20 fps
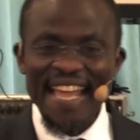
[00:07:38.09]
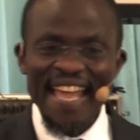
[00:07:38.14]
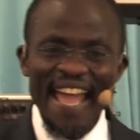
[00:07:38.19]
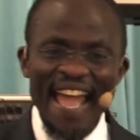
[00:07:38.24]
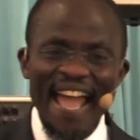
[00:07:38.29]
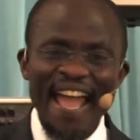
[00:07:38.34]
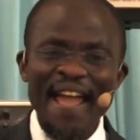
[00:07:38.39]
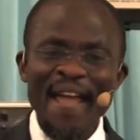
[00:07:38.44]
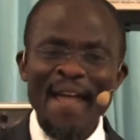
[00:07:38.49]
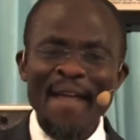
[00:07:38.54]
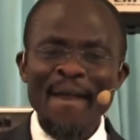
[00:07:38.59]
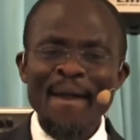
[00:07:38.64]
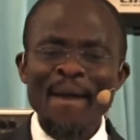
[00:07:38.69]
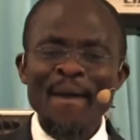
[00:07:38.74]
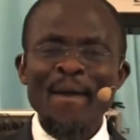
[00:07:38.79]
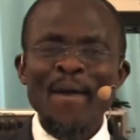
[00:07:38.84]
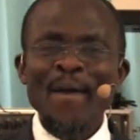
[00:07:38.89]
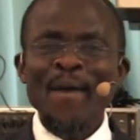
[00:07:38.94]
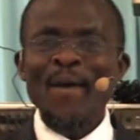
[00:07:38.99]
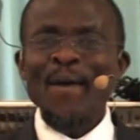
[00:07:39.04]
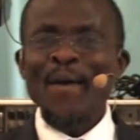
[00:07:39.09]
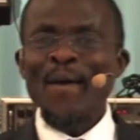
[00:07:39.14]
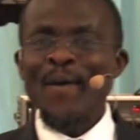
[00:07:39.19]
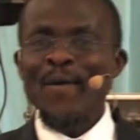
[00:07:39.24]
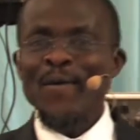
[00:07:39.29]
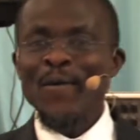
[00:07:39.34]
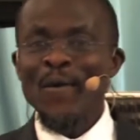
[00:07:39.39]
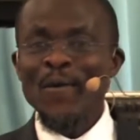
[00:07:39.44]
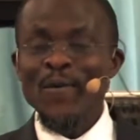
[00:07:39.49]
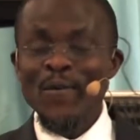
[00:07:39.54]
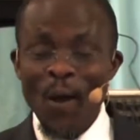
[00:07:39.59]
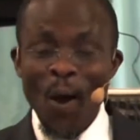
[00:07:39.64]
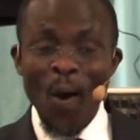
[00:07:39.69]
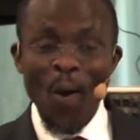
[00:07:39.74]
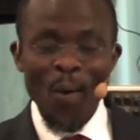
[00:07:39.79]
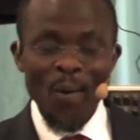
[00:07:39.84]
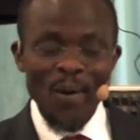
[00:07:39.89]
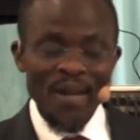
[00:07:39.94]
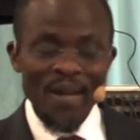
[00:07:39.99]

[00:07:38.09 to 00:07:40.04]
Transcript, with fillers: uh, you know